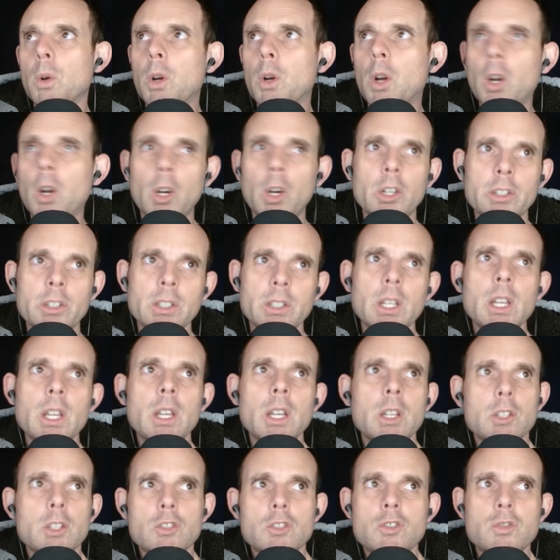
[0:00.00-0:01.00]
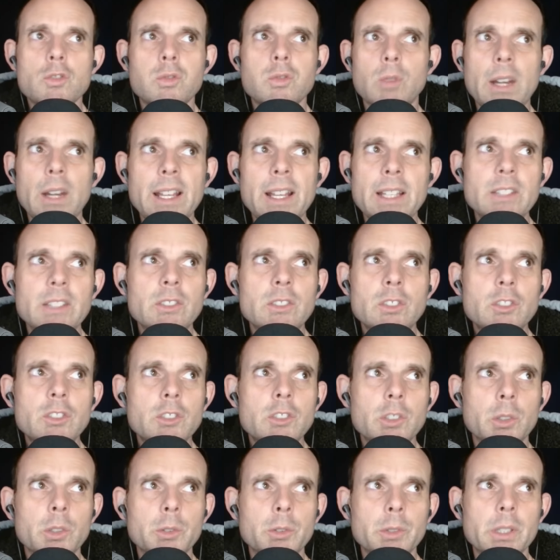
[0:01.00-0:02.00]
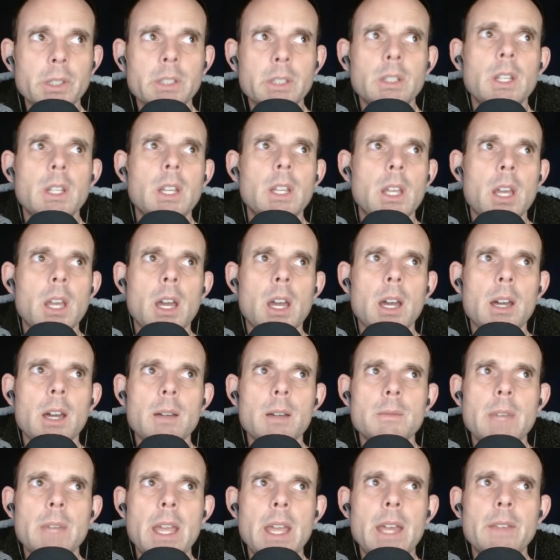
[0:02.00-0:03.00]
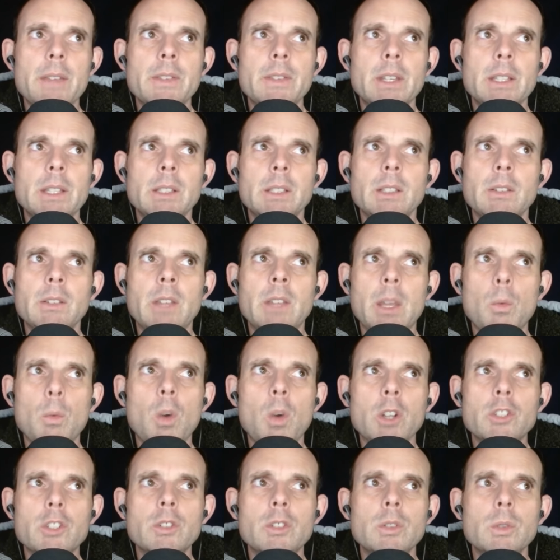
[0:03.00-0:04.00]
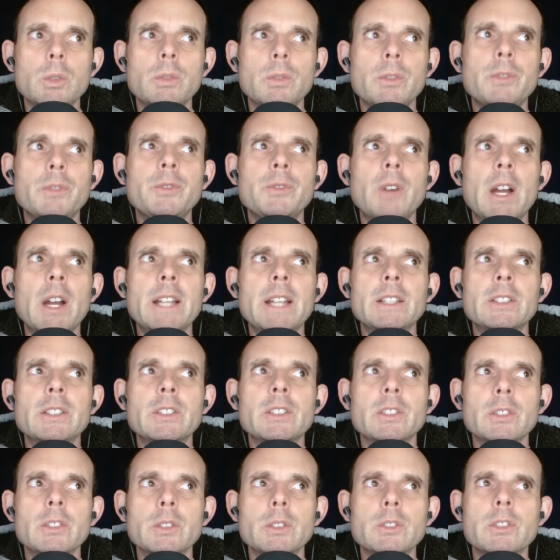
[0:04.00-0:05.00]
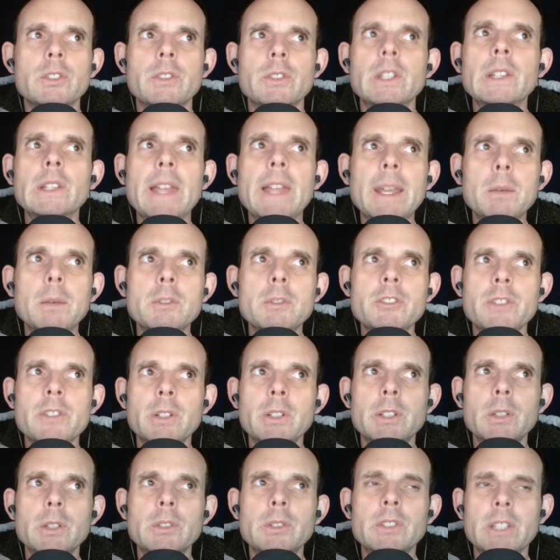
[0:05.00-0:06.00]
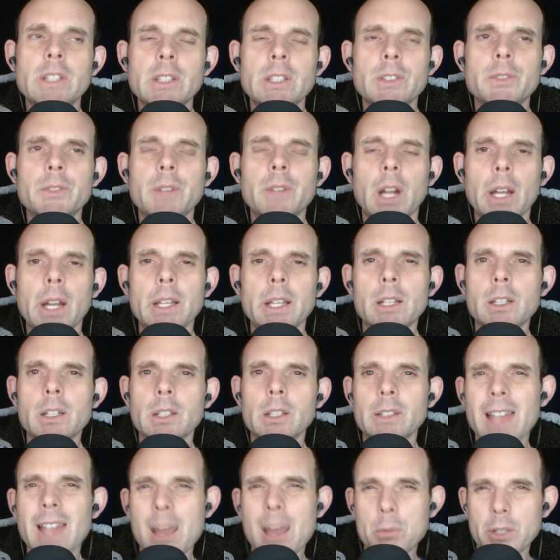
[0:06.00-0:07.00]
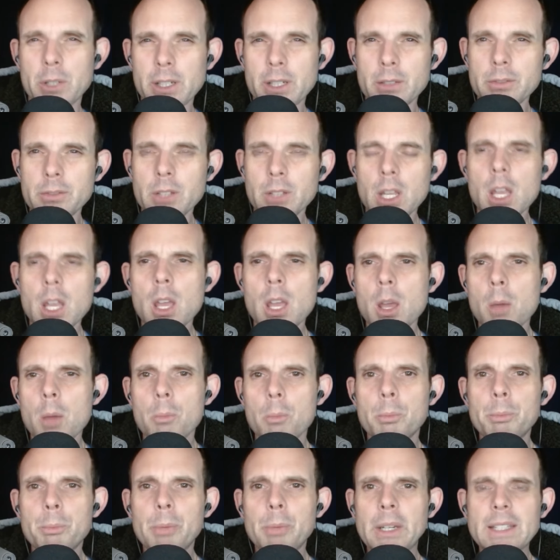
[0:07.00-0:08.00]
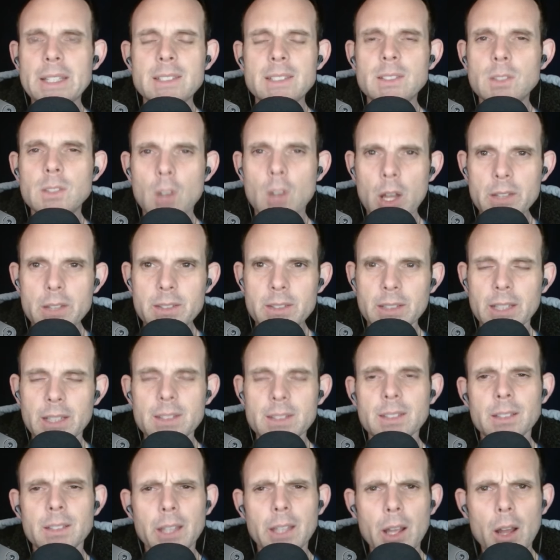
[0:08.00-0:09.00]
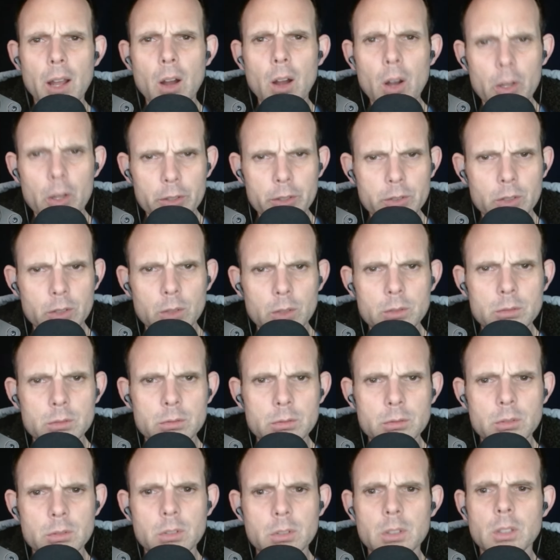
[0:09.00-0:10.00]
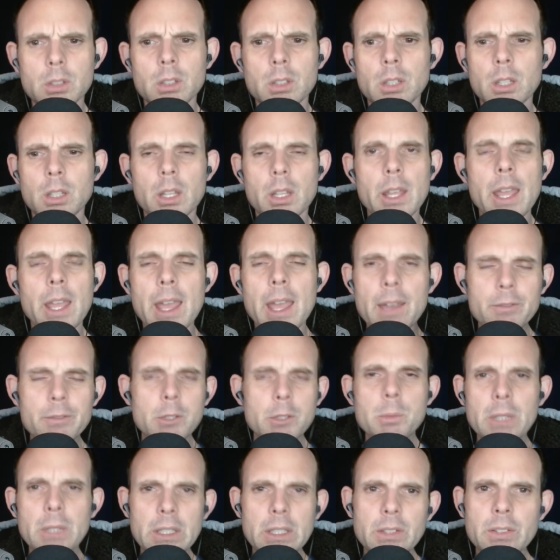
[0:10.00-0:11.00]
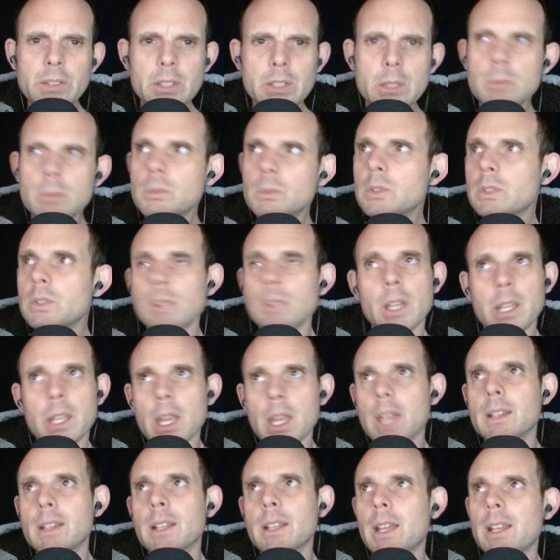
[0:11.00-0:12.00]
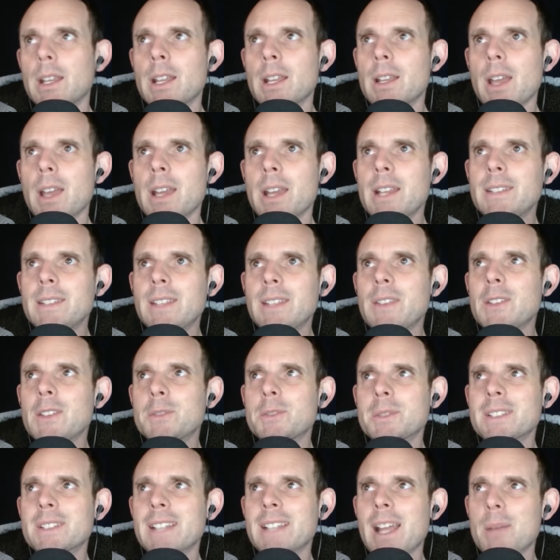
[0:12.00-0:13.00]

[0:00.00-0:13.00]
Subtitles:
hurt trans children, and that they want to find a solution. The language they're using is very collaborative, but it's nonsense. Also, everybody seems, again, and I said this was going to